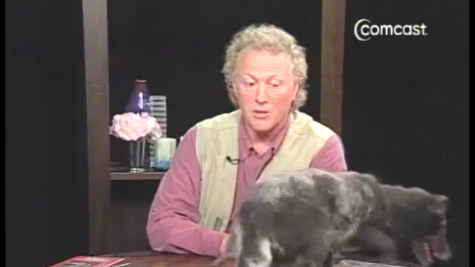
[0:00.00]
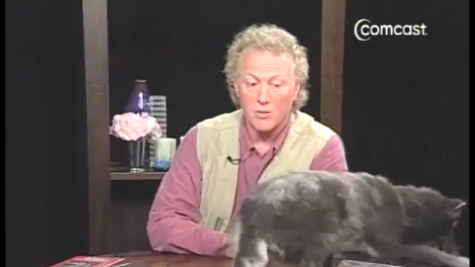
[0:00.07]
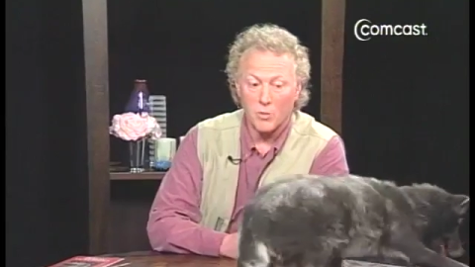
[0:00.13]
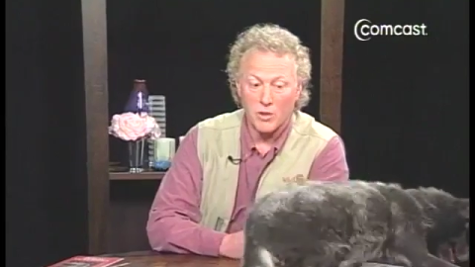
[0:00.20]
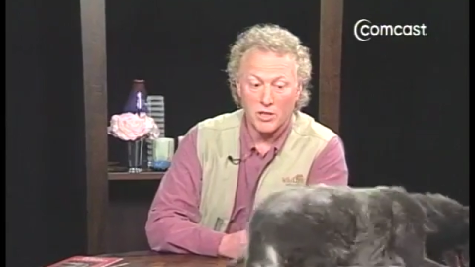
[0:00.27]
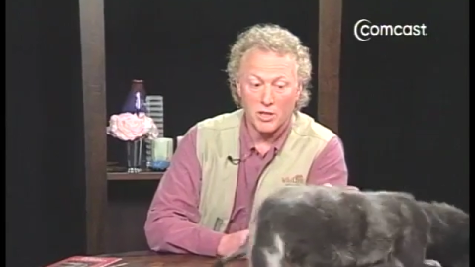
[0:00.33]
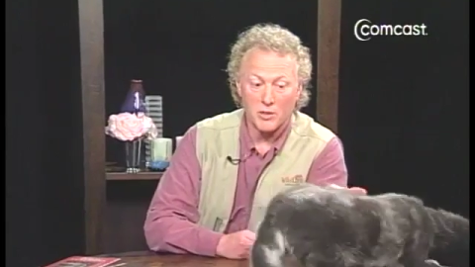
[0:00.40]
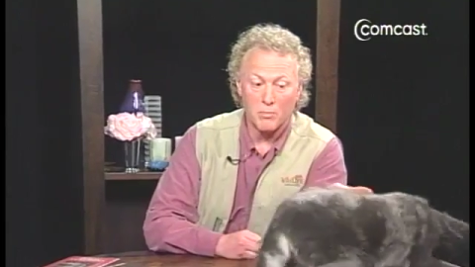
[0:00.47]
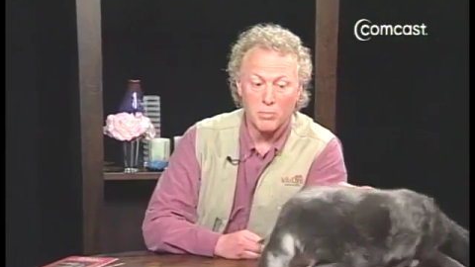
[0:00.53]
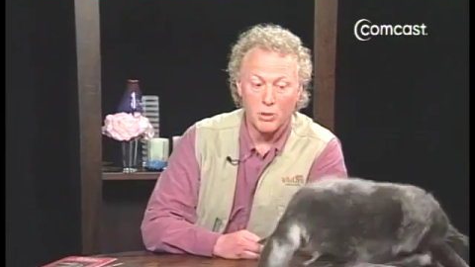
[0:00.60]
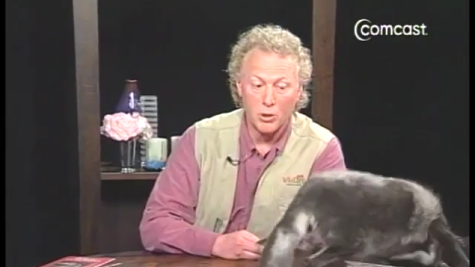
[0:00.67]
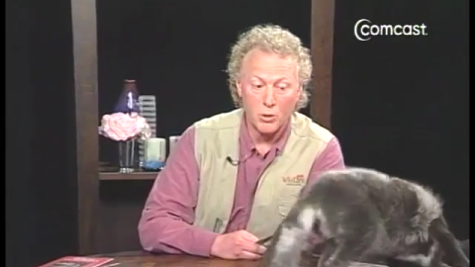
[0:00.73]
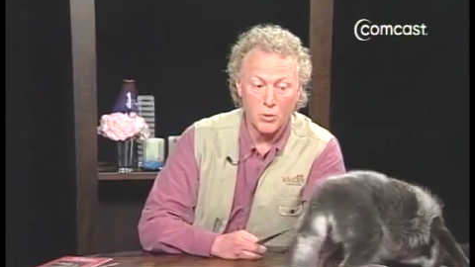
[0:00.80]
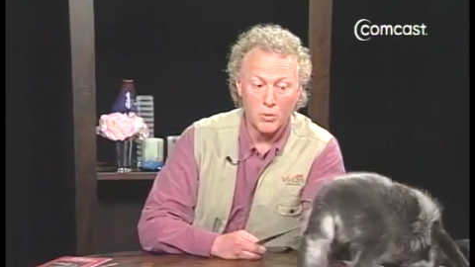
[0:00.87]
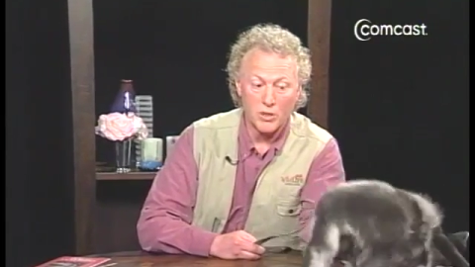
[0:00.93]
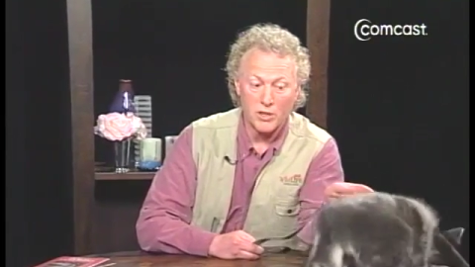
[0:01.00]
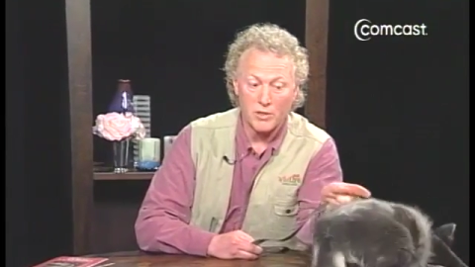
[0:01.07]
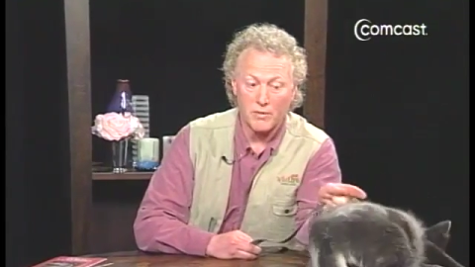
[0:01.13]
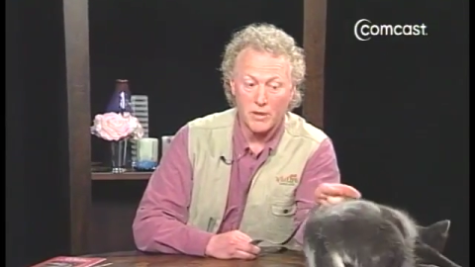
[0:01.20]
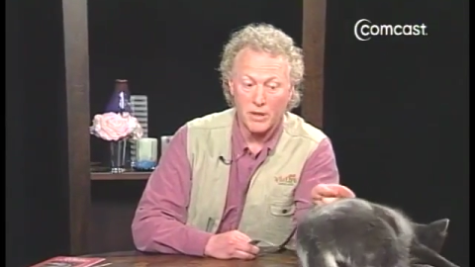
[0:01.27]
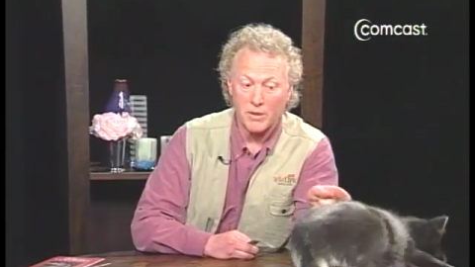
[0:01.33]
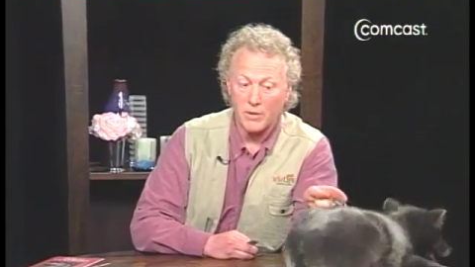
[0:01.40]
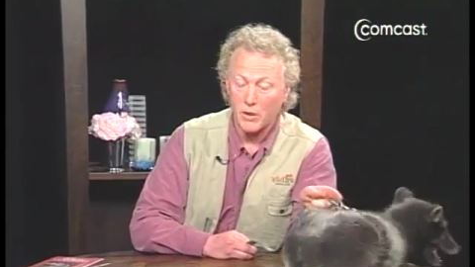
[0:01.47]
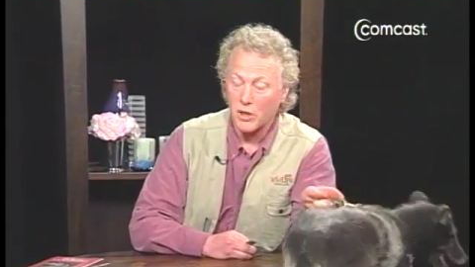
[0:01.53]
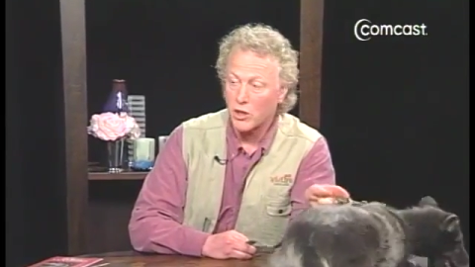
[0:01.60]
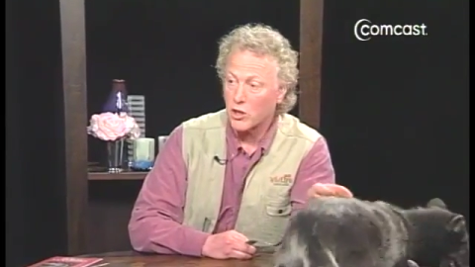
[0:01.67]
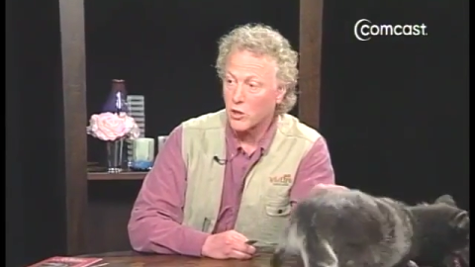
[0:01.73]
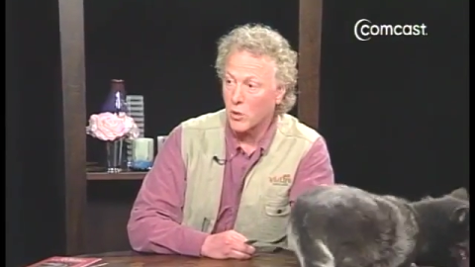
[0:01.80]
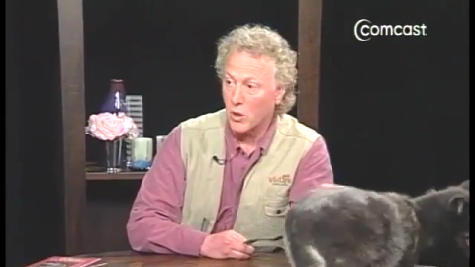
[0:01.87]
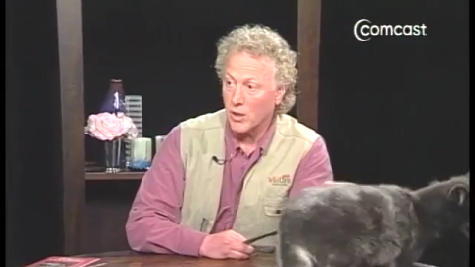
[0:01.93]
which is blue, which is very, very
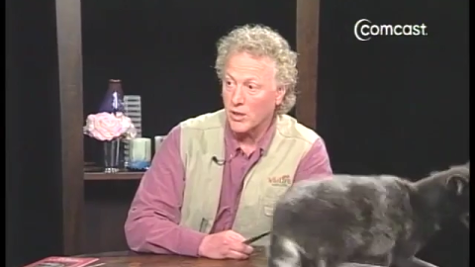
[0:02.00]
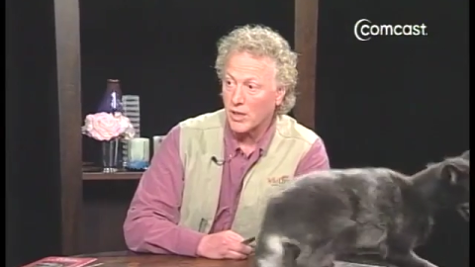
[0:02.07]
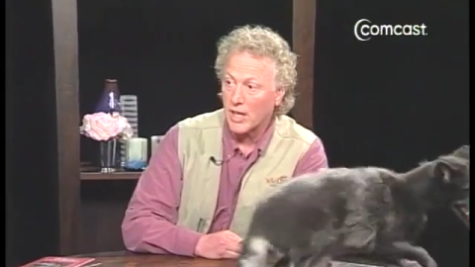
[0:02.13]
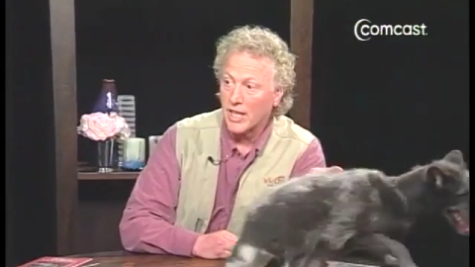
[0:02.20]
short.